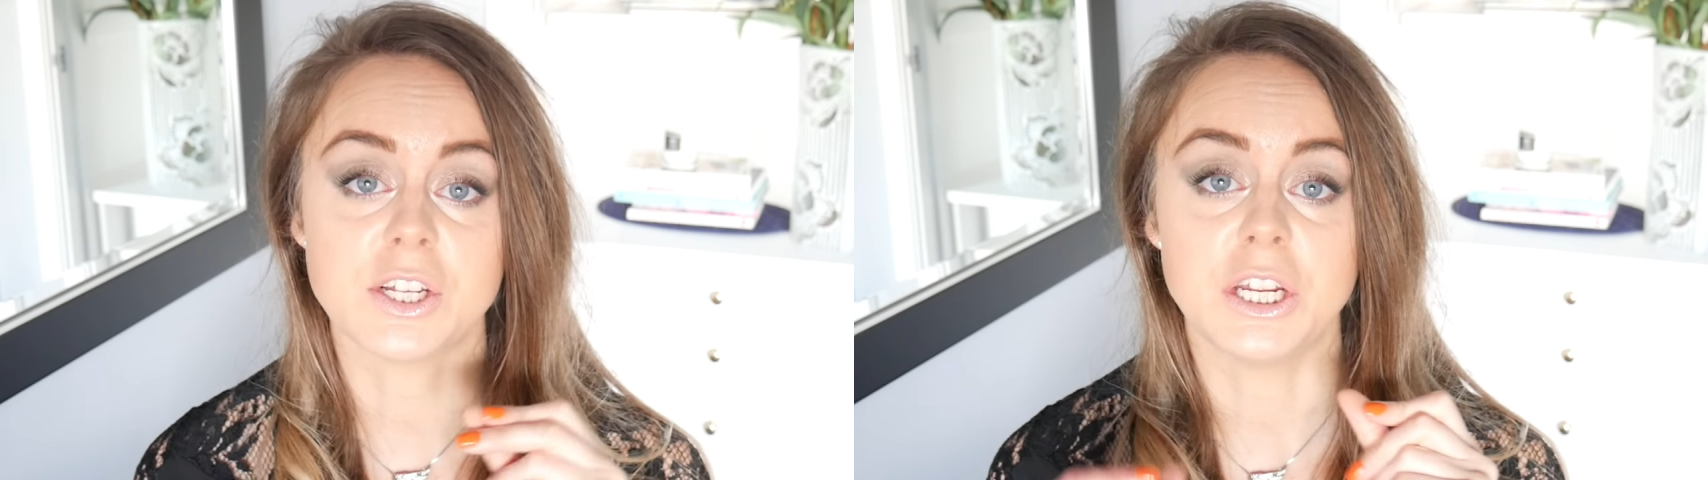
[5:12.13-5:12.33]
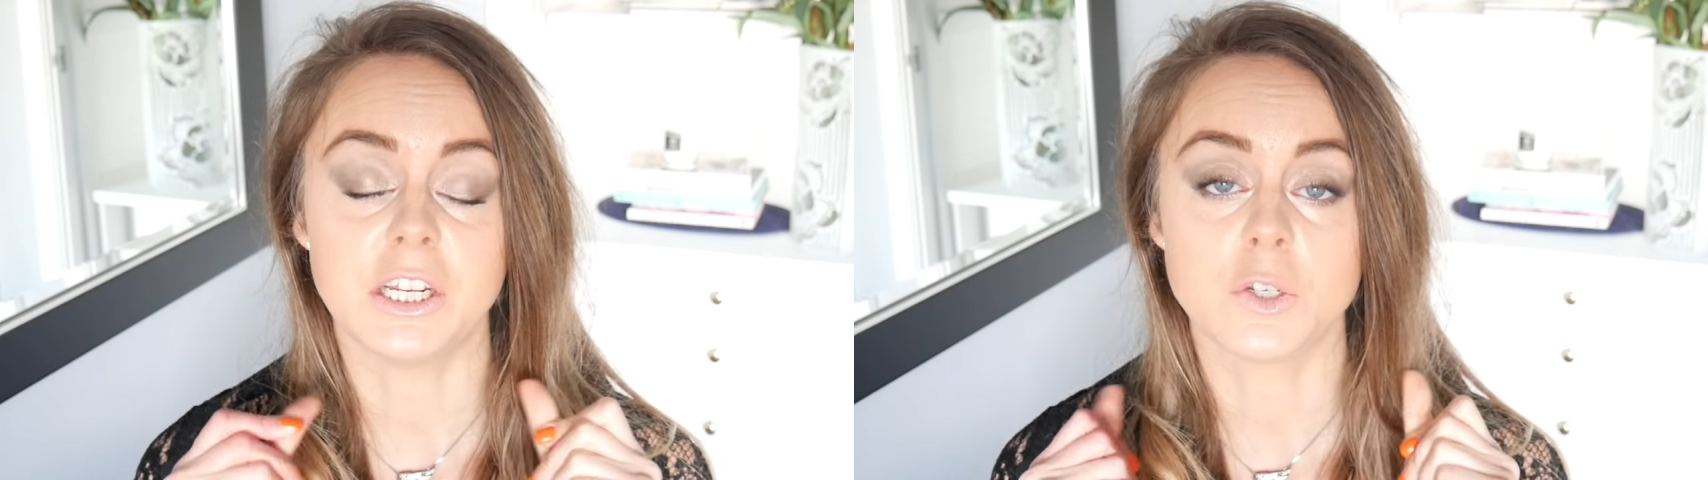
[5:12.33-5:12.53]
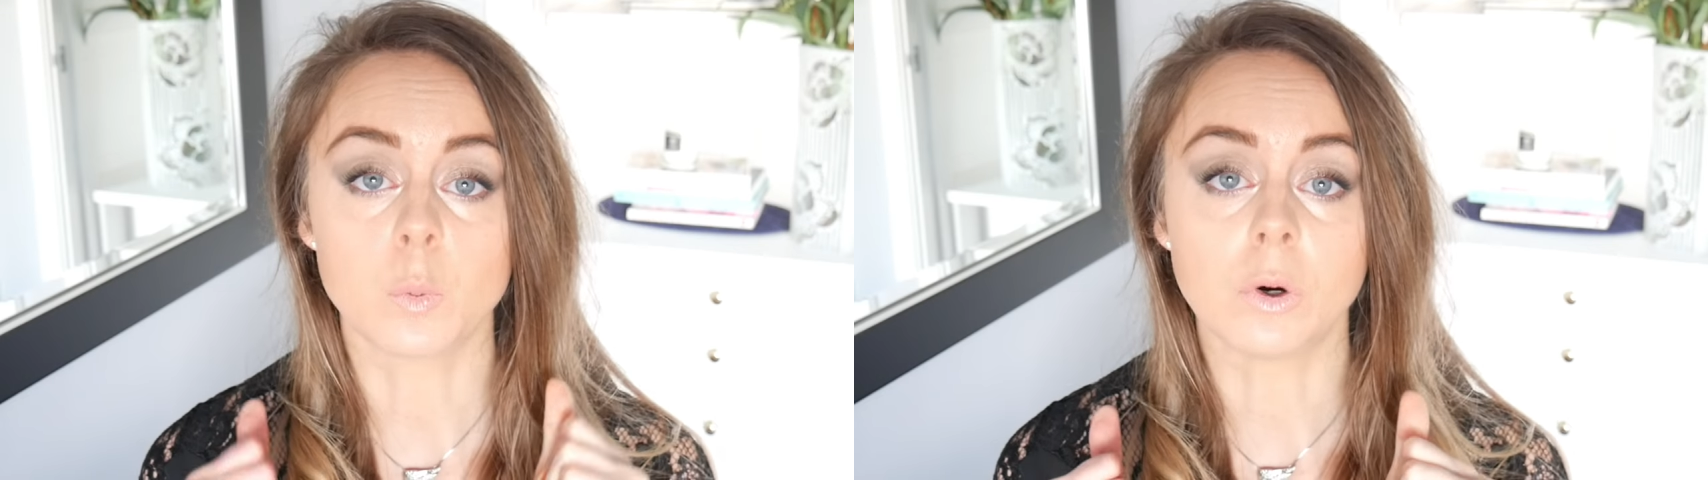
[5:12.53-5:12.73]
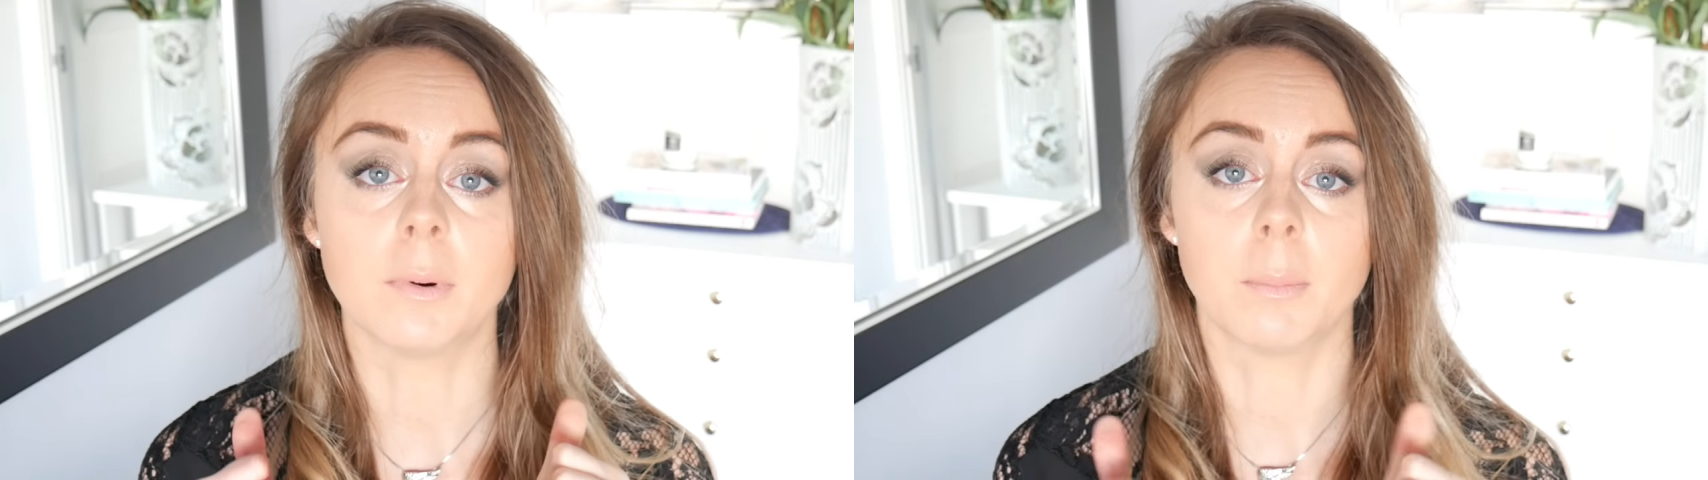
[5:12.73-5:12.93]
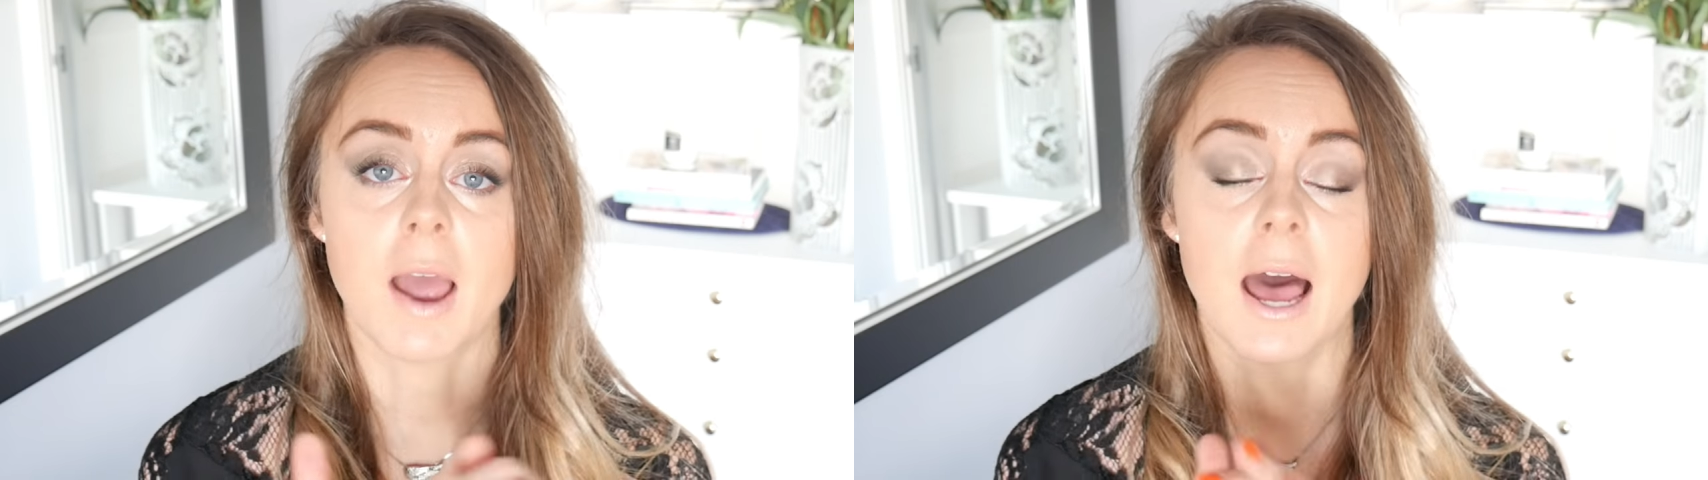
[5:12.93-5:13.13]
so you need to
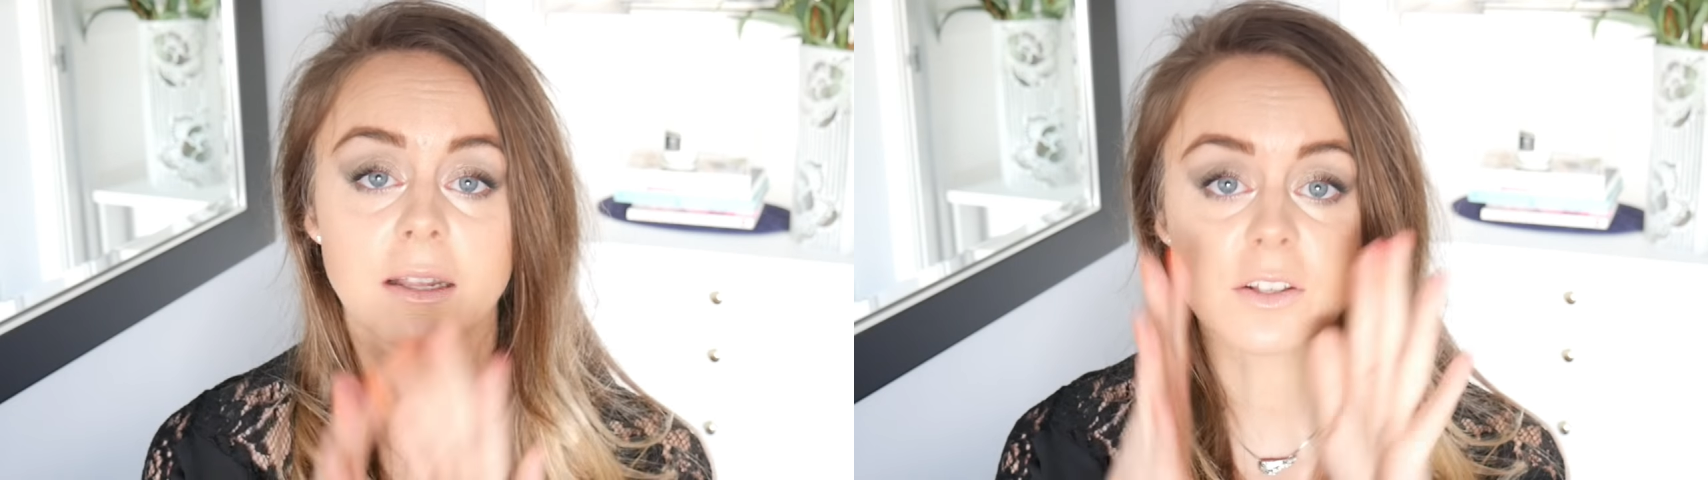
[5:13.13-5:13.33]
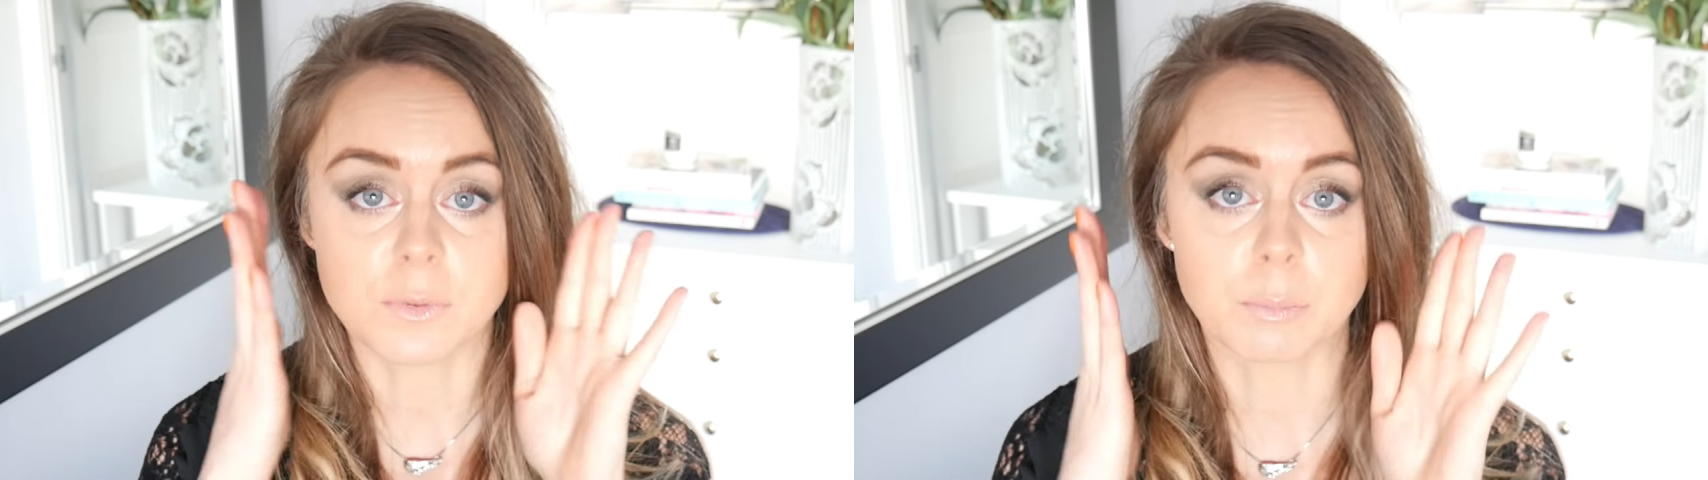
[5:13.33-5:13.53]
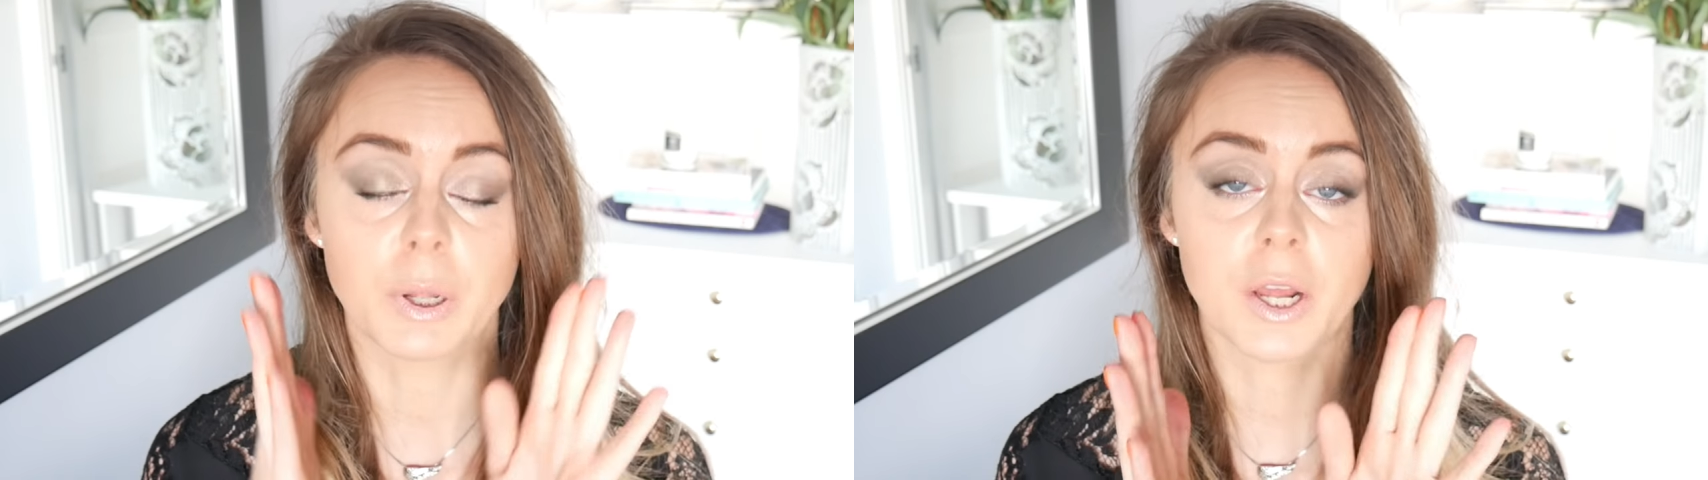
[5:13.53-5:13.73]
warm up your hands and